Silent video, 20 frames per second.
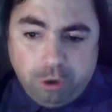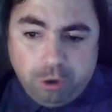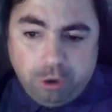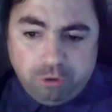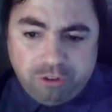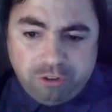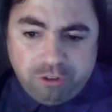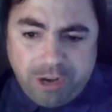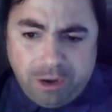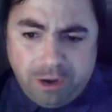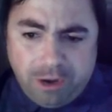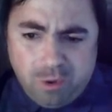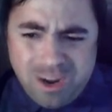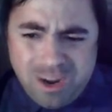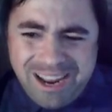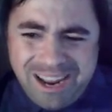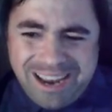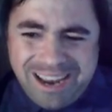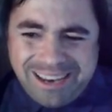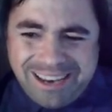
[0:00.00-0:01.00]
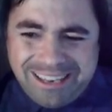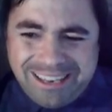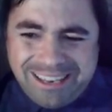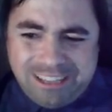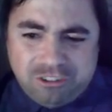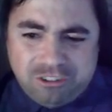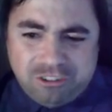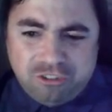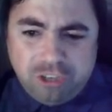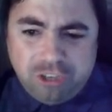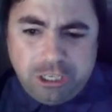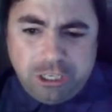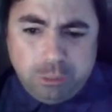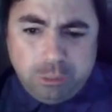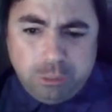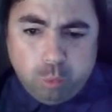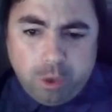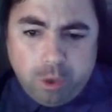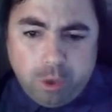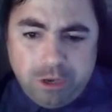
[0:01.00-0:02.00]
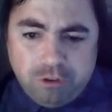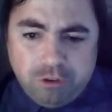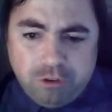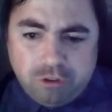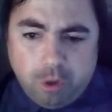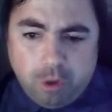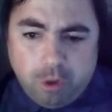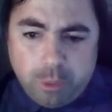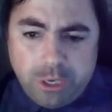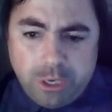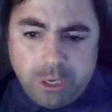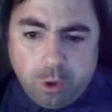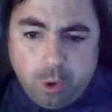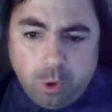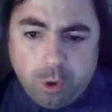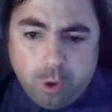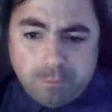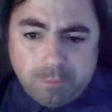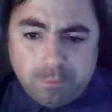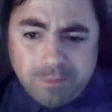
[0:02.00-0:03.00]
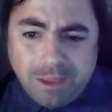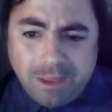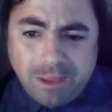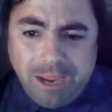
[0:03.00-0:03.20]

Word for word: Coast now. Let's see what is going on.